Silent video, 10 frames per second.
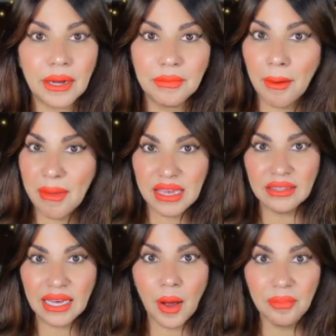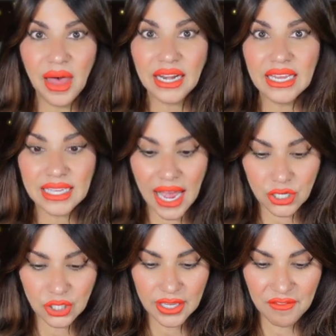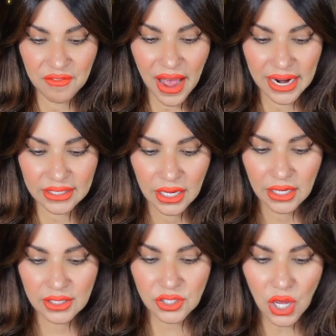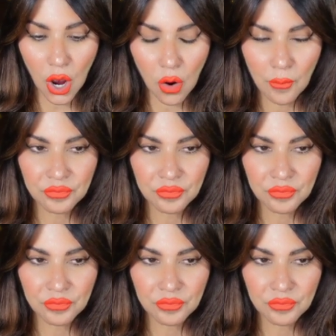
I'm not making that up. That is actually a fact. So,